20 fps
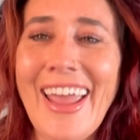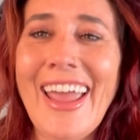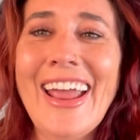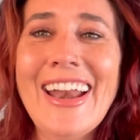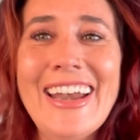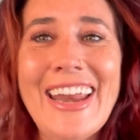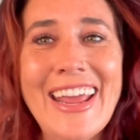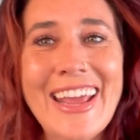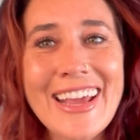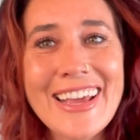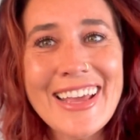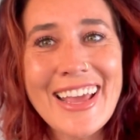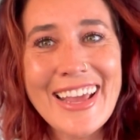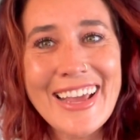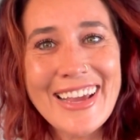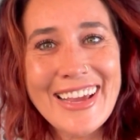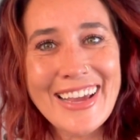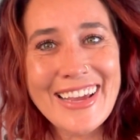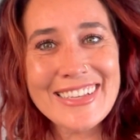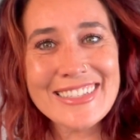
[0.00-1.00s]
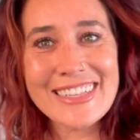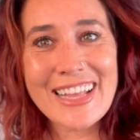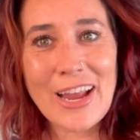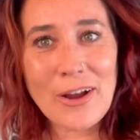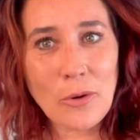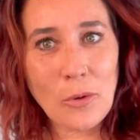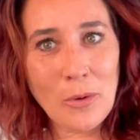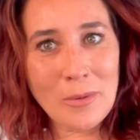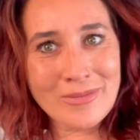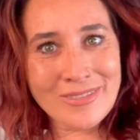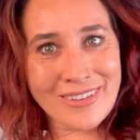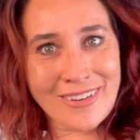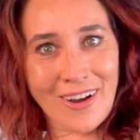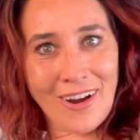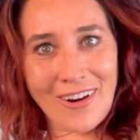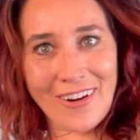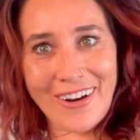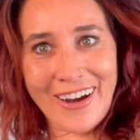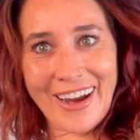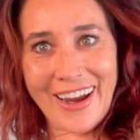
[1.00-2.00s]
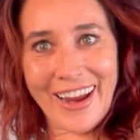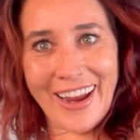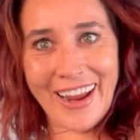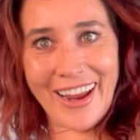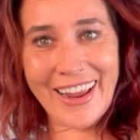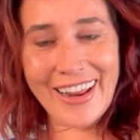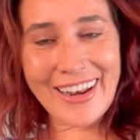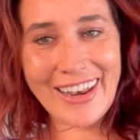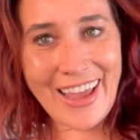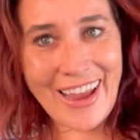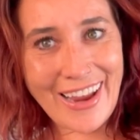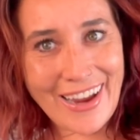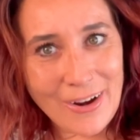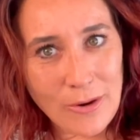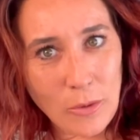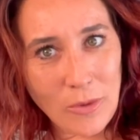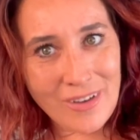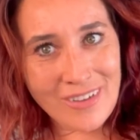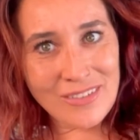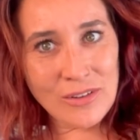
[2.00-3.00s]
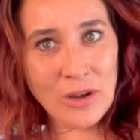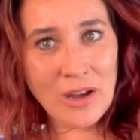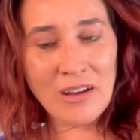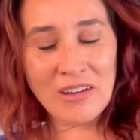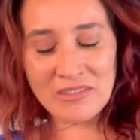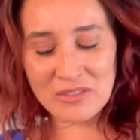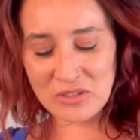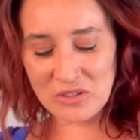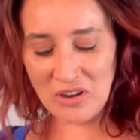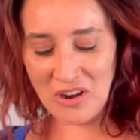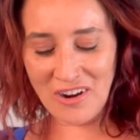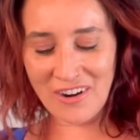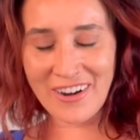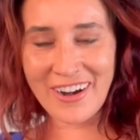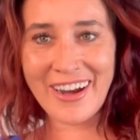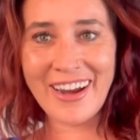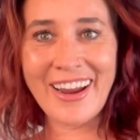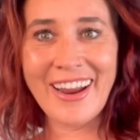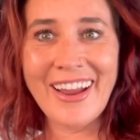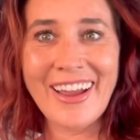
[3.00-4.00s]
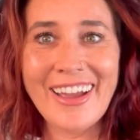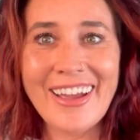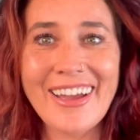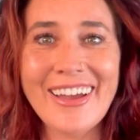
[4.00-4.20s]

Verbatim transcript: And he he's like, oops, sorry. He like, oh, sorry.